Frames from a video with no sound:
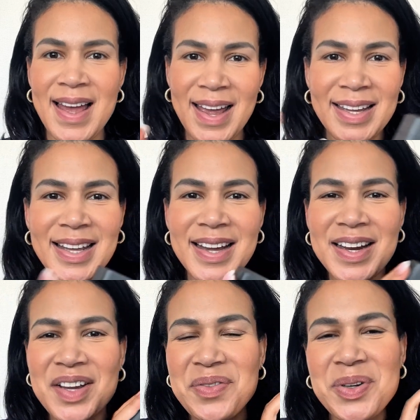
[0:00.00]
Hey there,
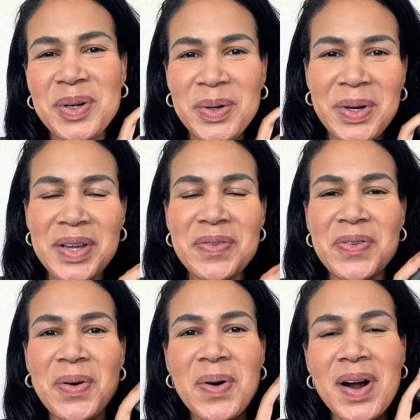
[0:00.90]
if you're looking
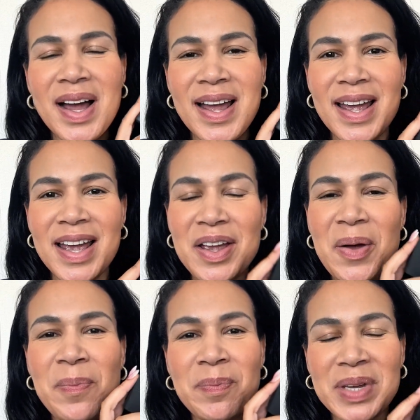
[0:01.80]
for a
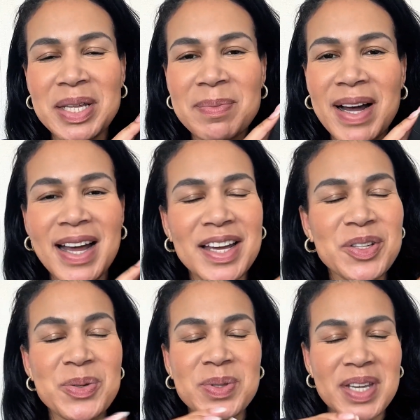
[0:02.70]
mini mic
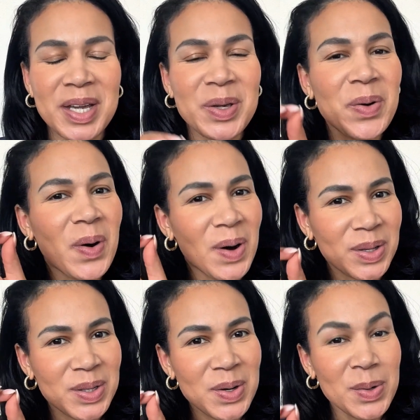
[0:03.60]
to take your
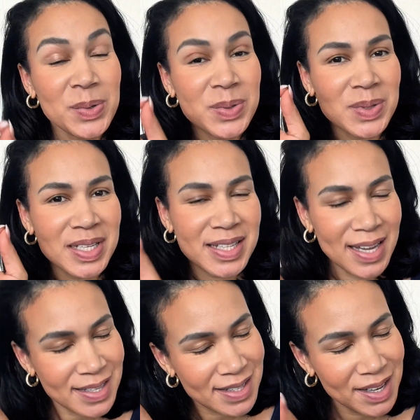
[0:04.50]
audio to the
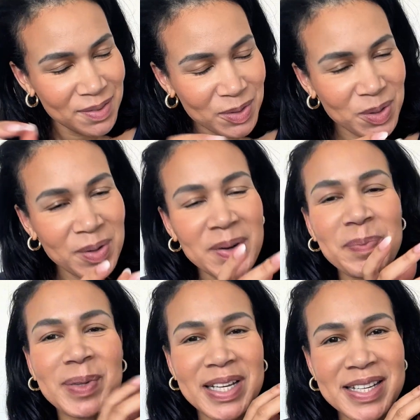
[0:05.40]
next level,
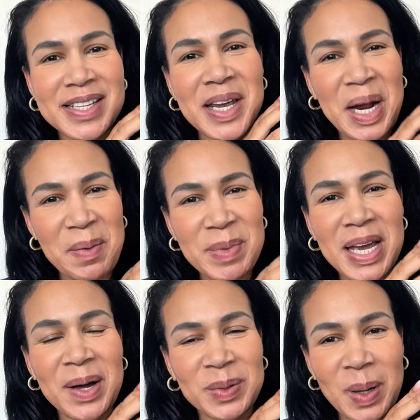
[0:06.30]
please hear me
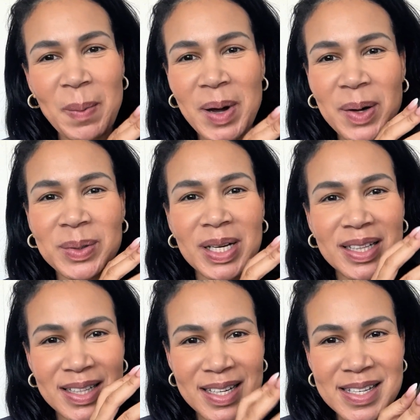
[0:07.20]
out about
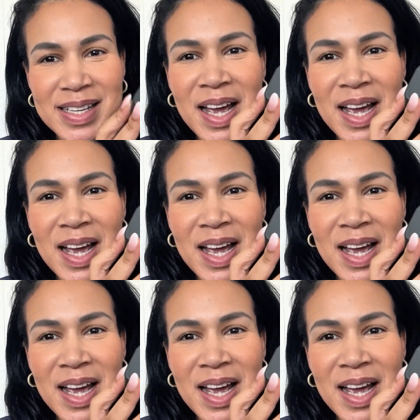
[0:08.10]
this